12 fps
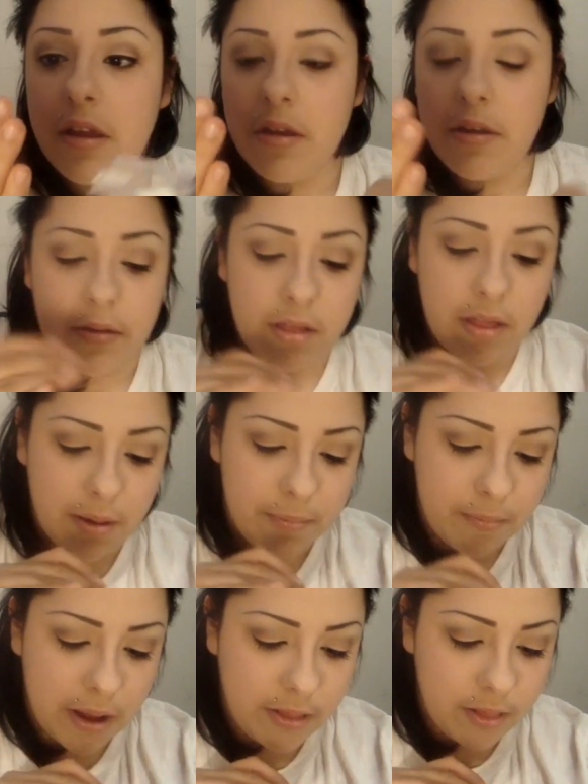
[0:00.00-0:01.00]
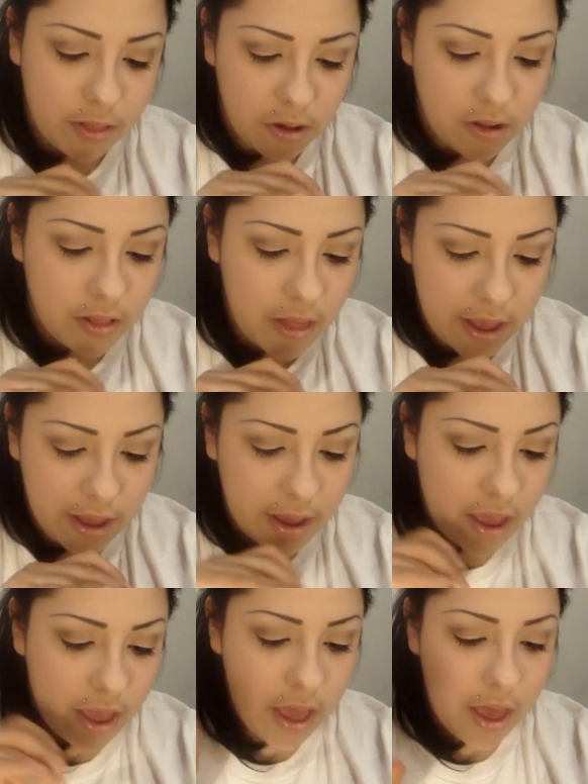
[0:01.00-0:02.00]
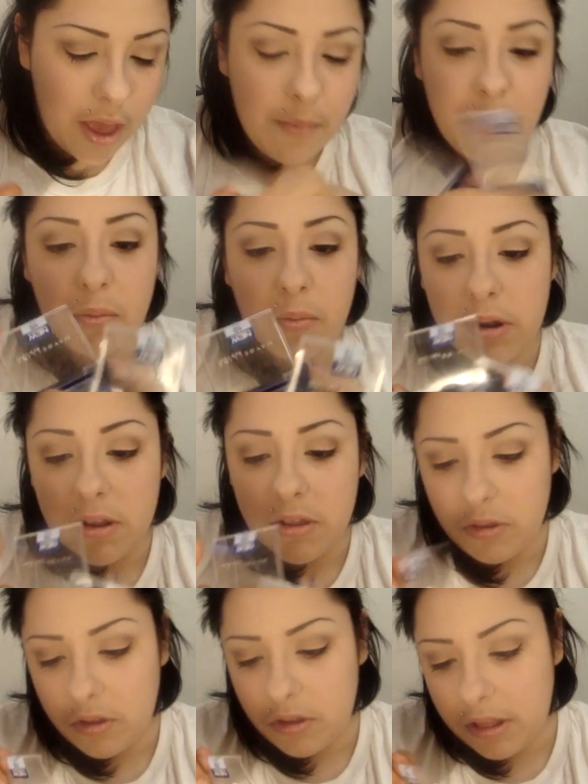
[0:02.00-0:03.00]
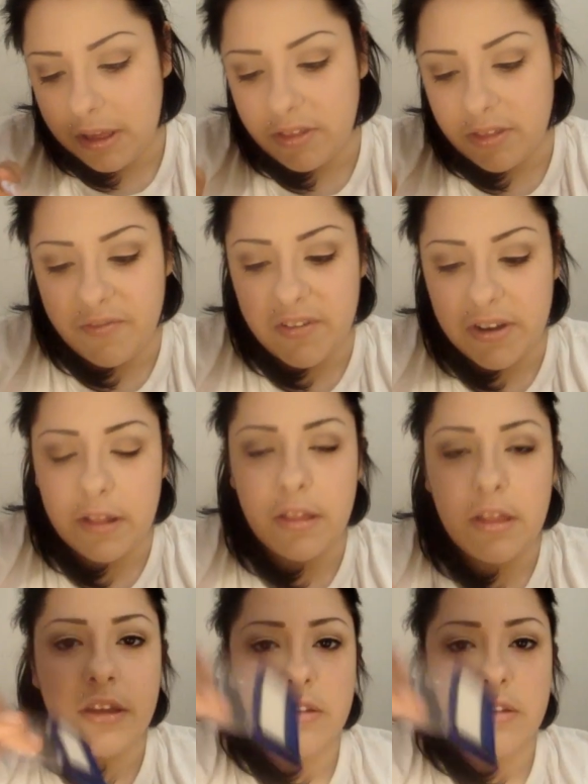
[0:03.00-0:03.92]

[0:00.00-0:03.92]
of like might look alike but one is like the vanilla